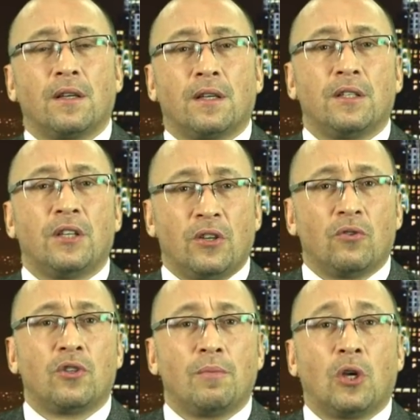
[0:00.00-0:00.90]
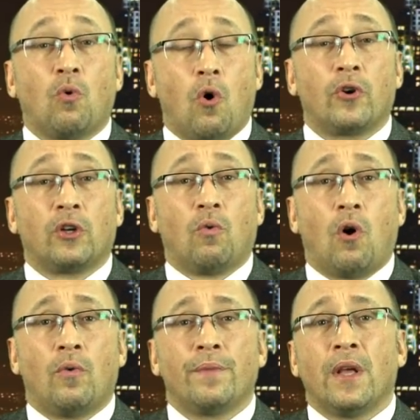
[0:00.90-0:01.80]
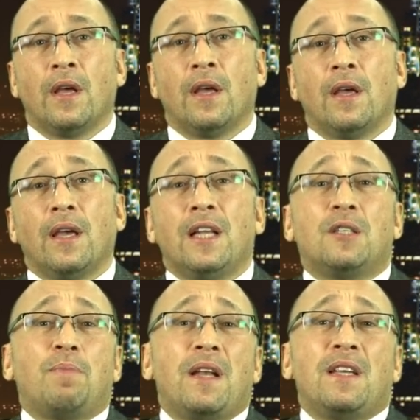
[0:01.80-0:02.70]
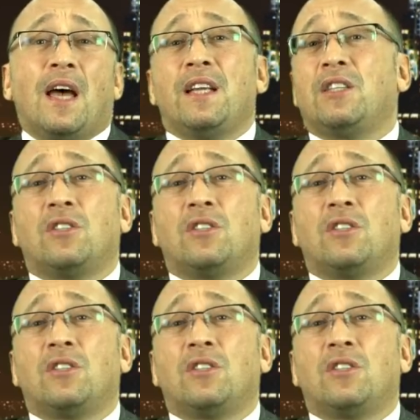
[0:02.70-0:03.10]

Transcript: continued to be quoted, quote, "It's been nice